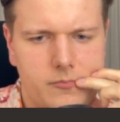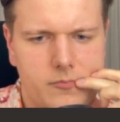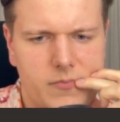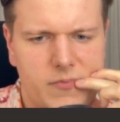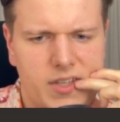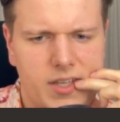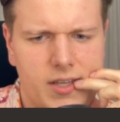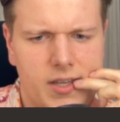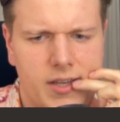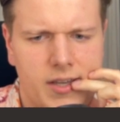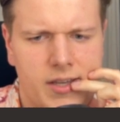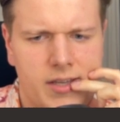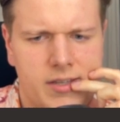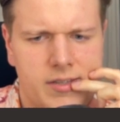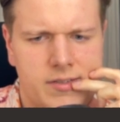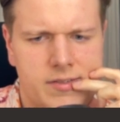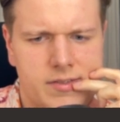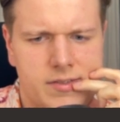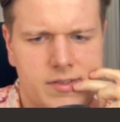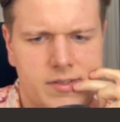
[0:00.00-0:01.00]

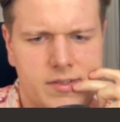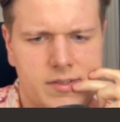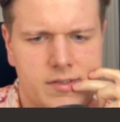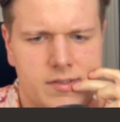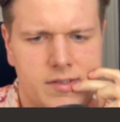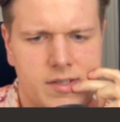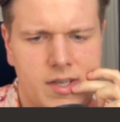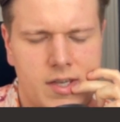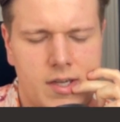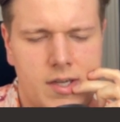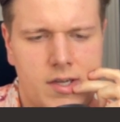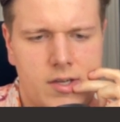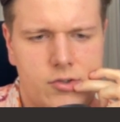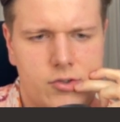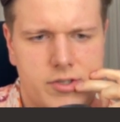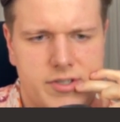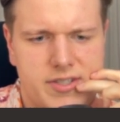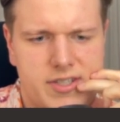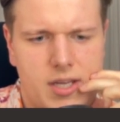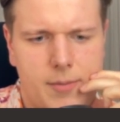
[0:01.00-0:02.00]
and
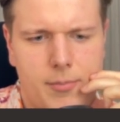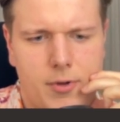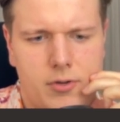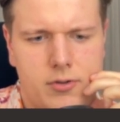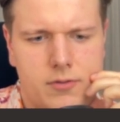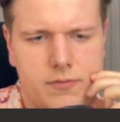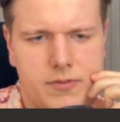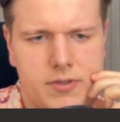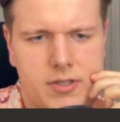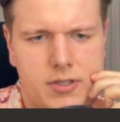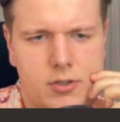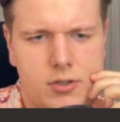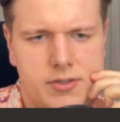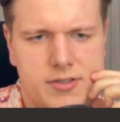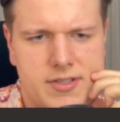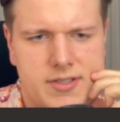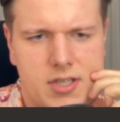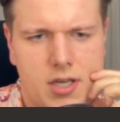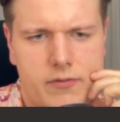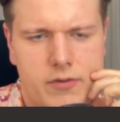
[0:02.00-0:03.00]
just step out of the
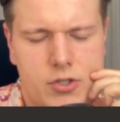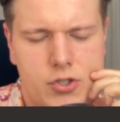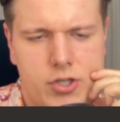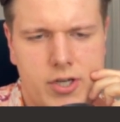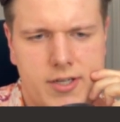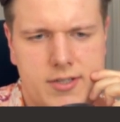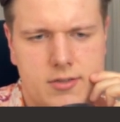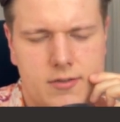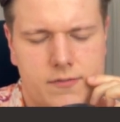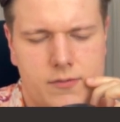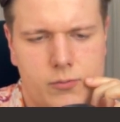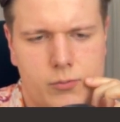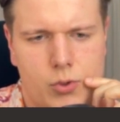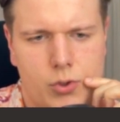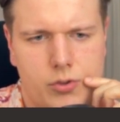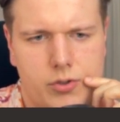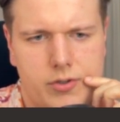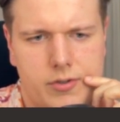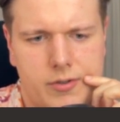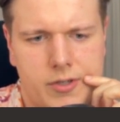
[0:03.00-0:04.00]
discovered checks of the
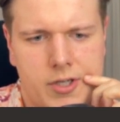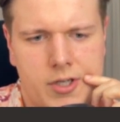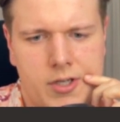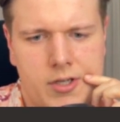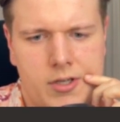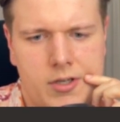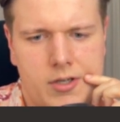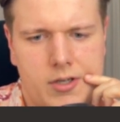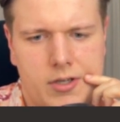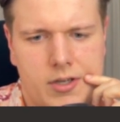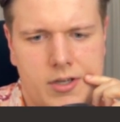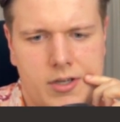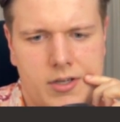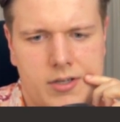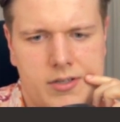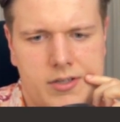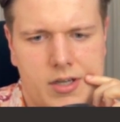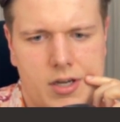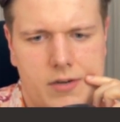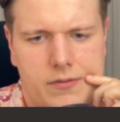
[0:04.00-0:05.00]
rook. And
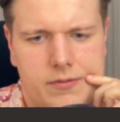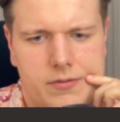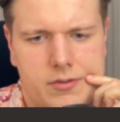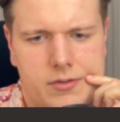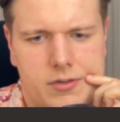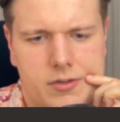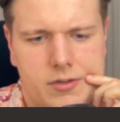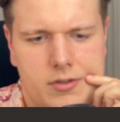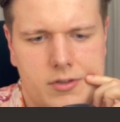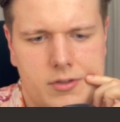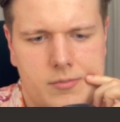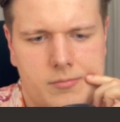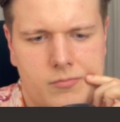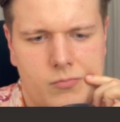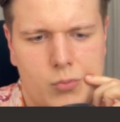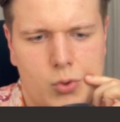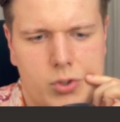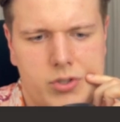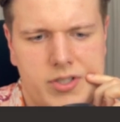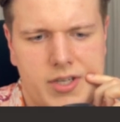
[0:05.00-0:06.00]
after
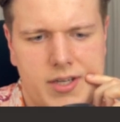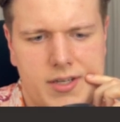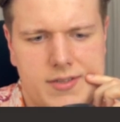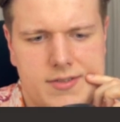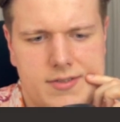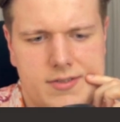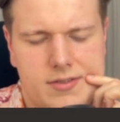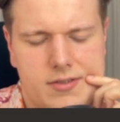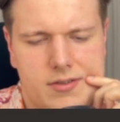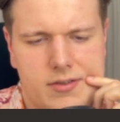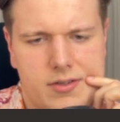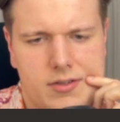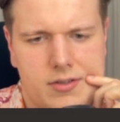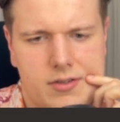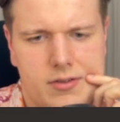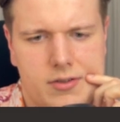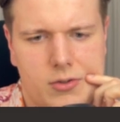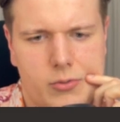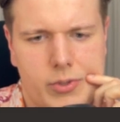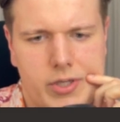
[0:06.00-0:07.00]
rook takes
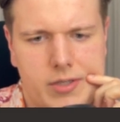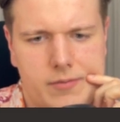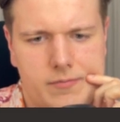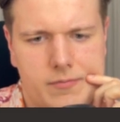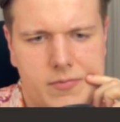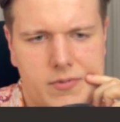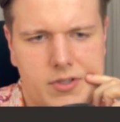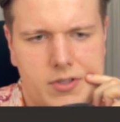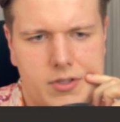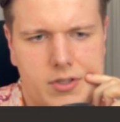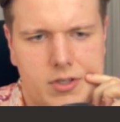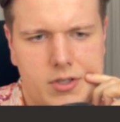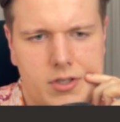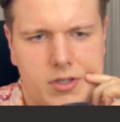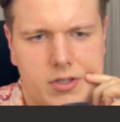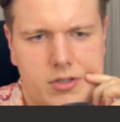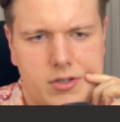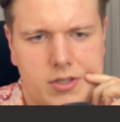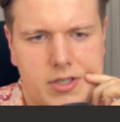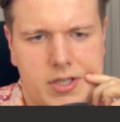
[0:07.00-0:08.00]
the queen,
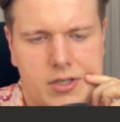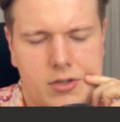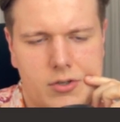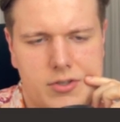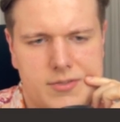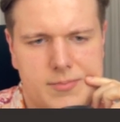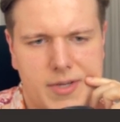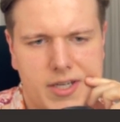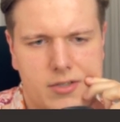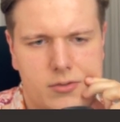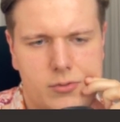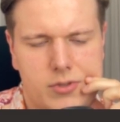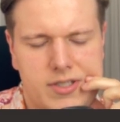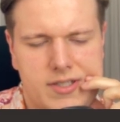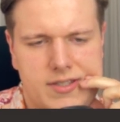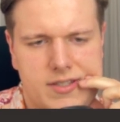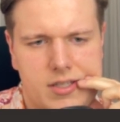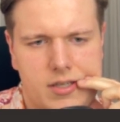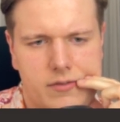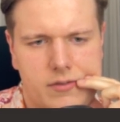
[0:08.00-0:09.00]
the king goes back to
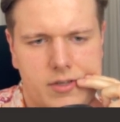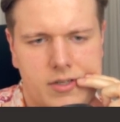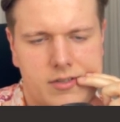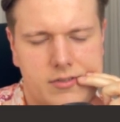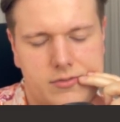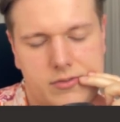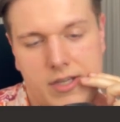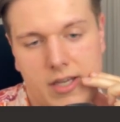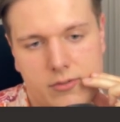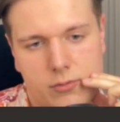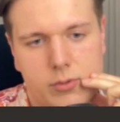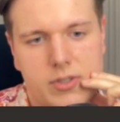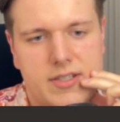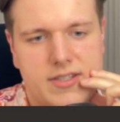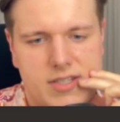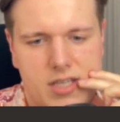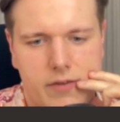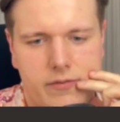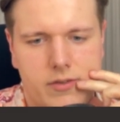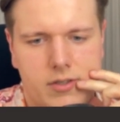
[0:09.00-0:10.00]
e7. To
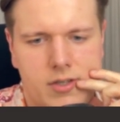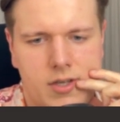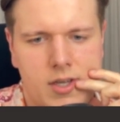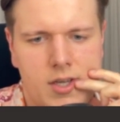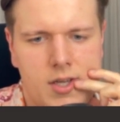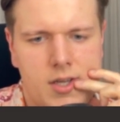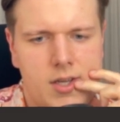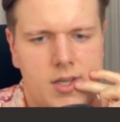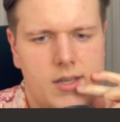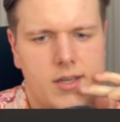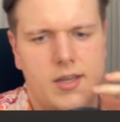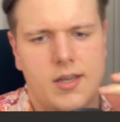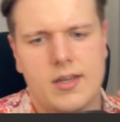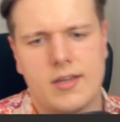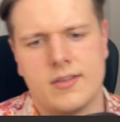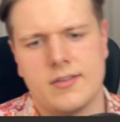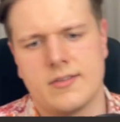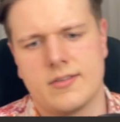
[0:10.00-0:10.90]
e7, and